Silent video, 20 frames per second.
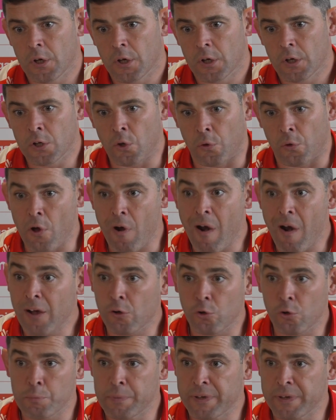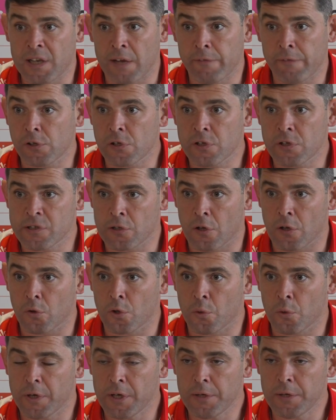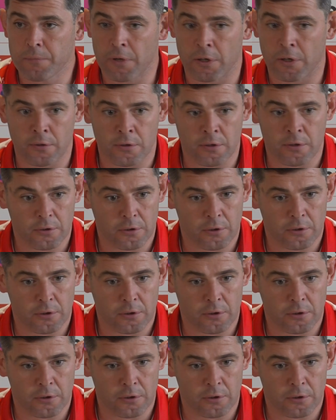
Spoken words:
You know, there are going to be difficulties along the way, and,